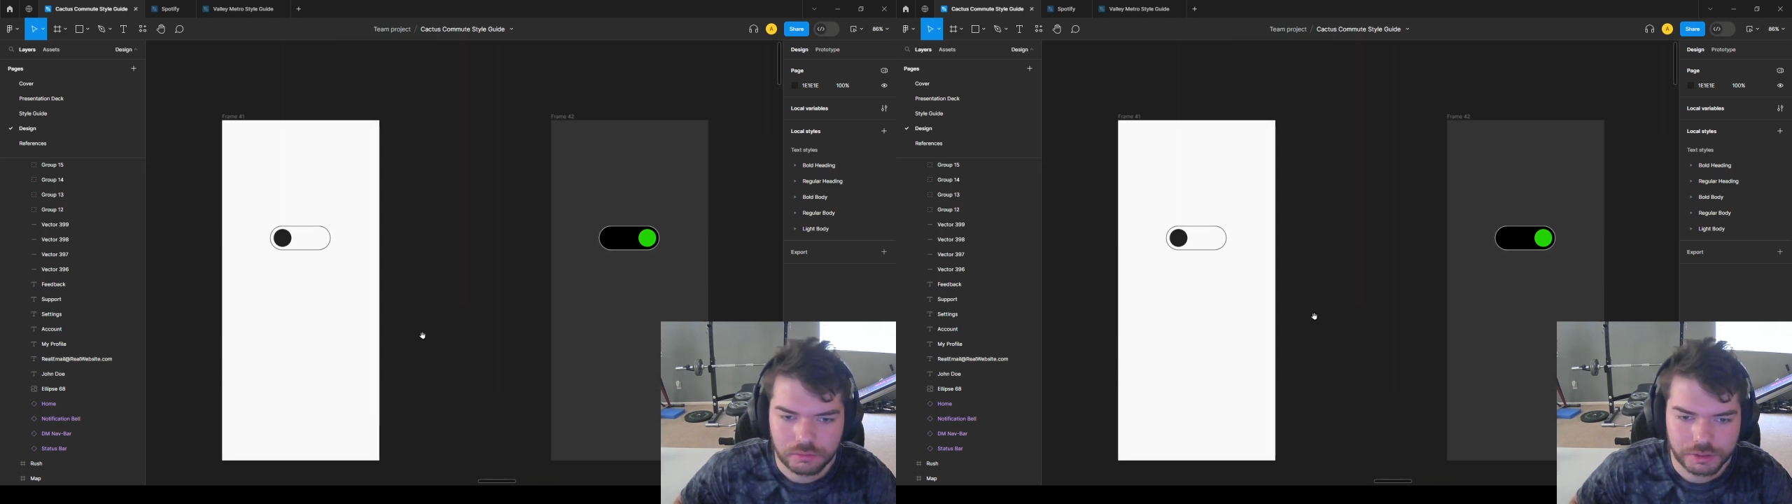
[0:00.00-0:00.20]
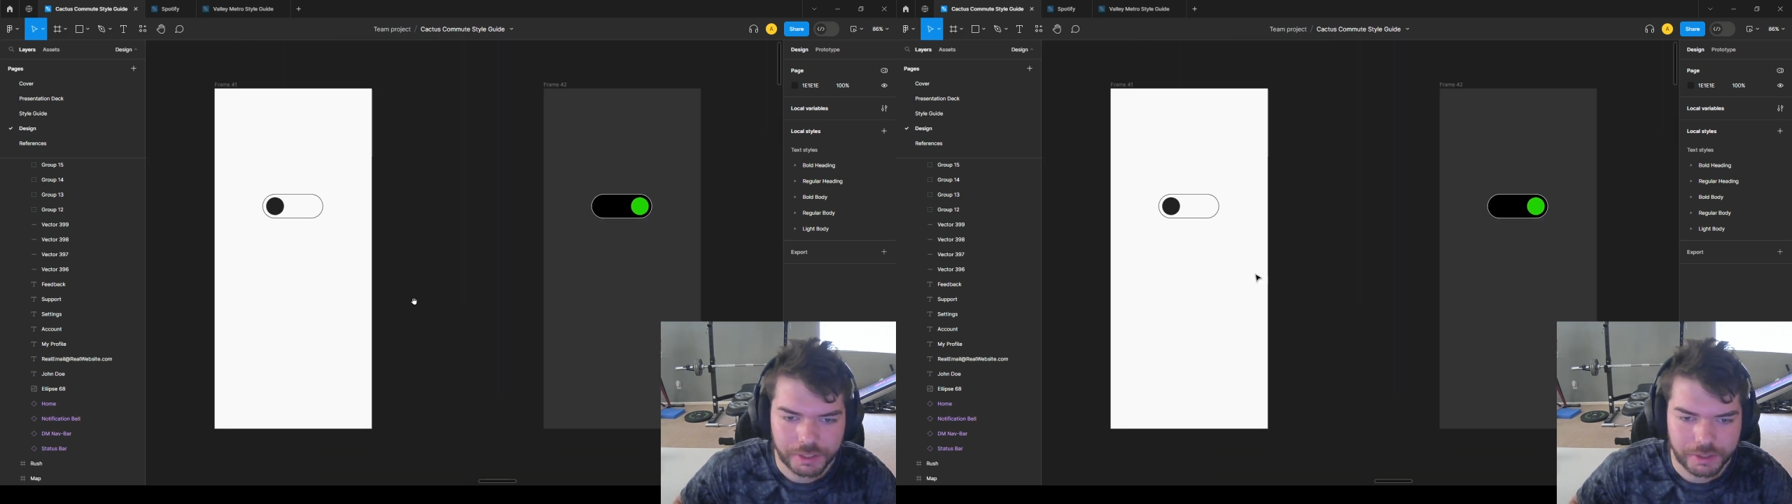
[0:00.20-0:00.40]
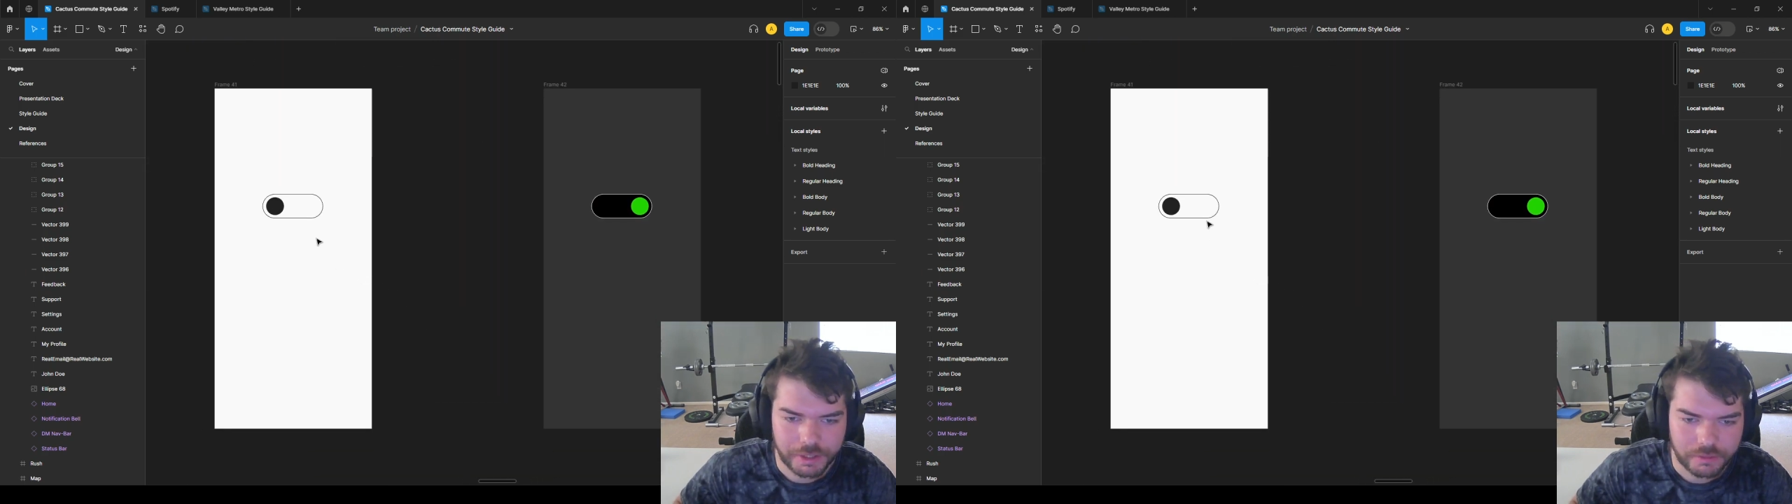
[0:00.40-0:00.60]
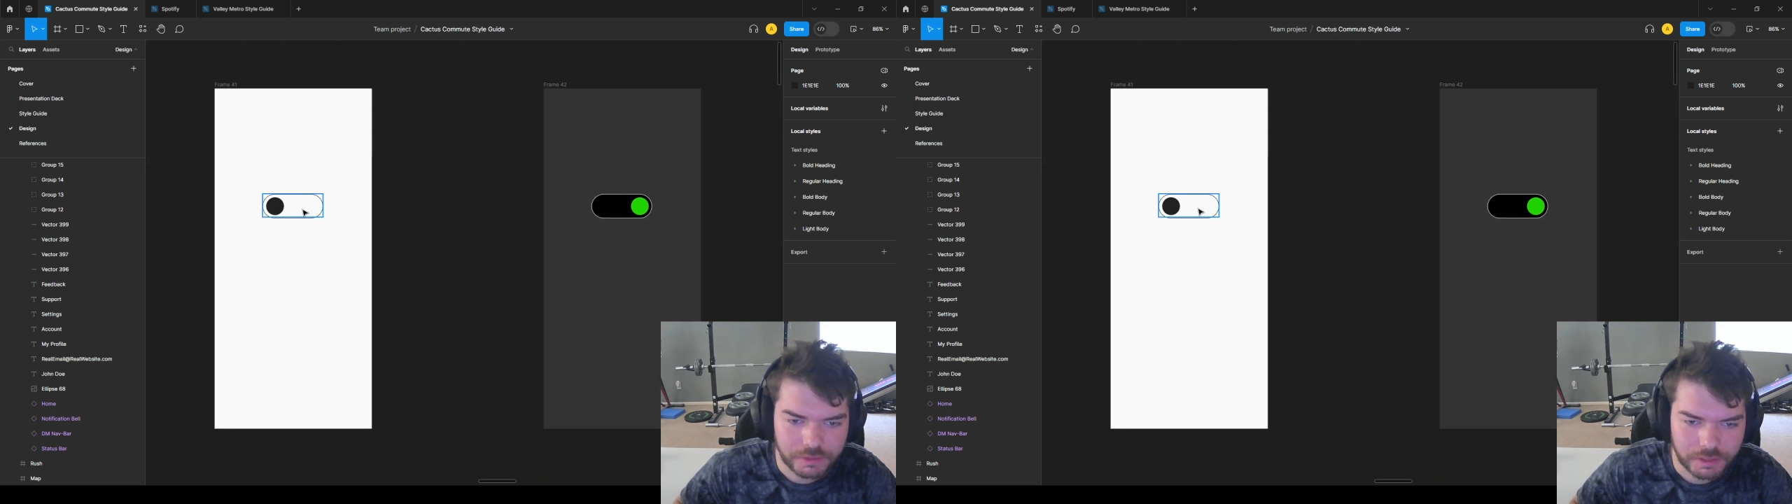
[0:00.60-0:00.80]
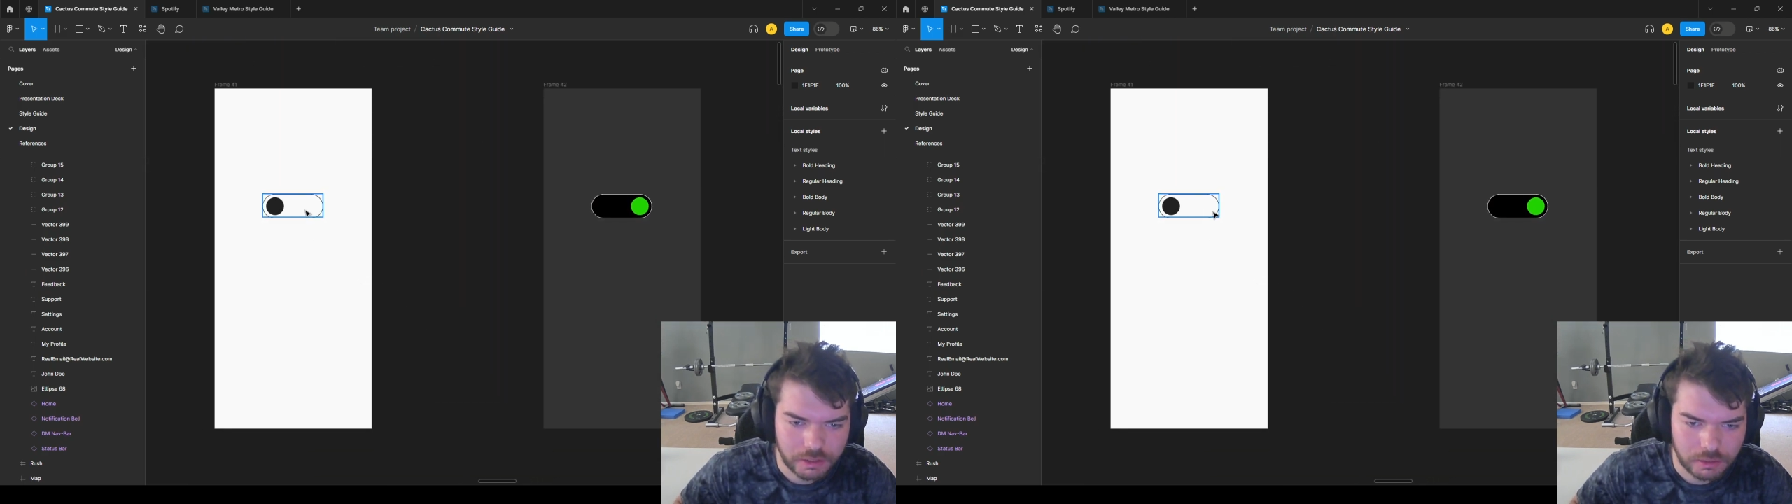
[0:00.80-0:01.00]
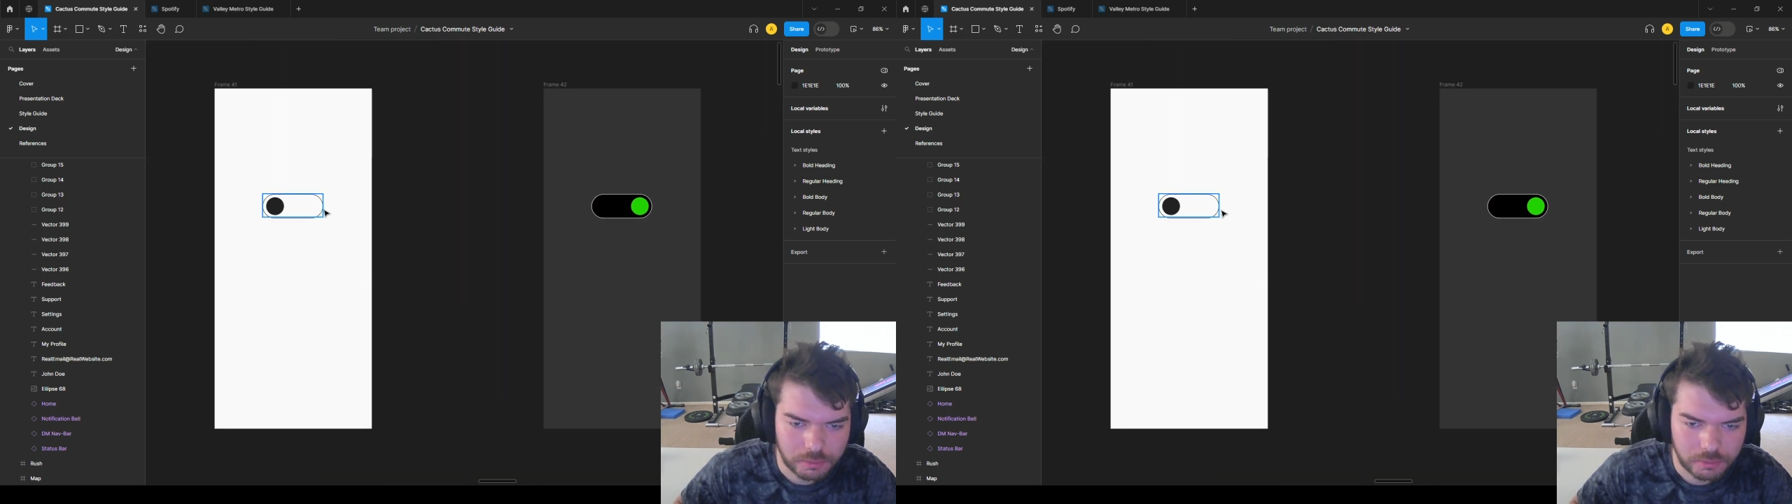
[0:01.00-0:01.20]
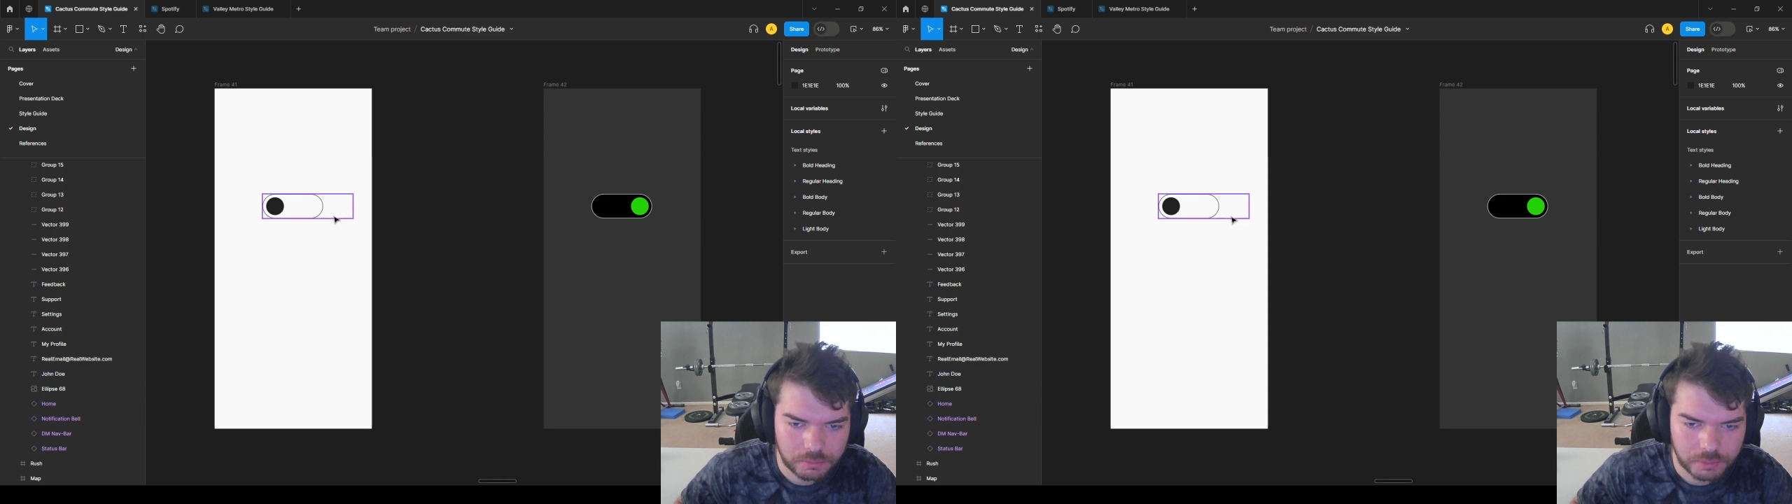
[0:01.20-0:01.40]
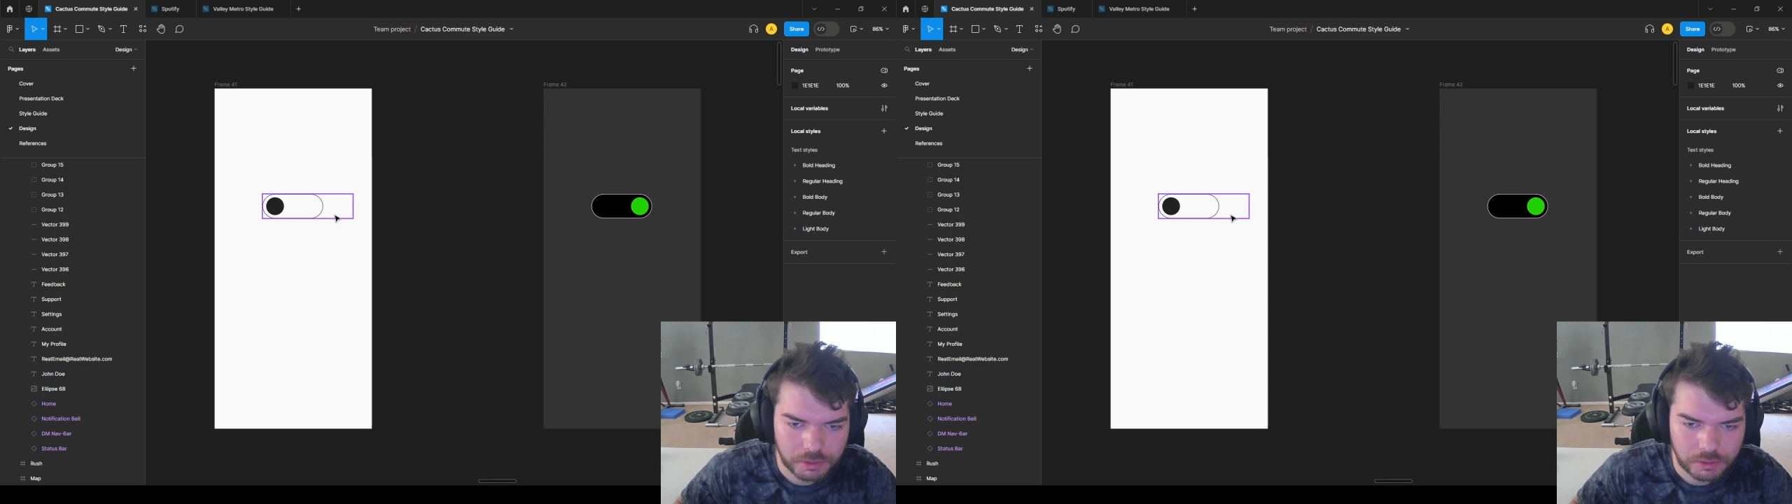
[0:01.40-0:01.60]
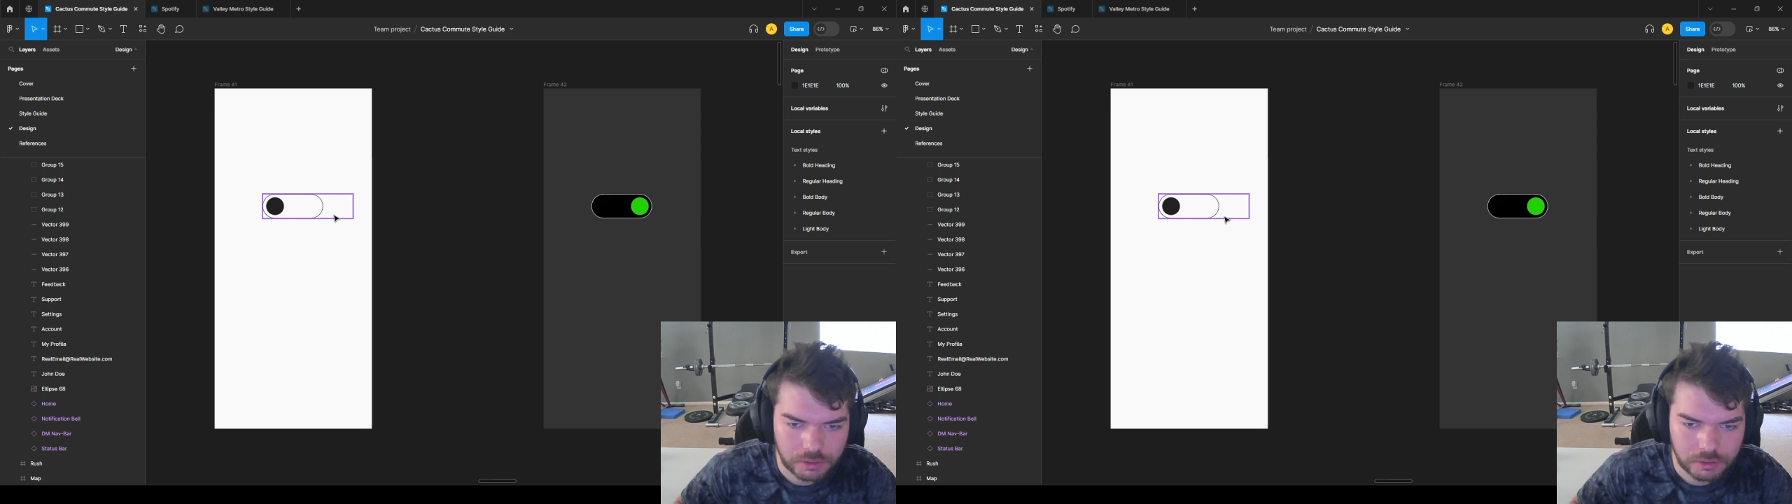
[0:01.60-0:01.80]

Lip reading: I already have set up, but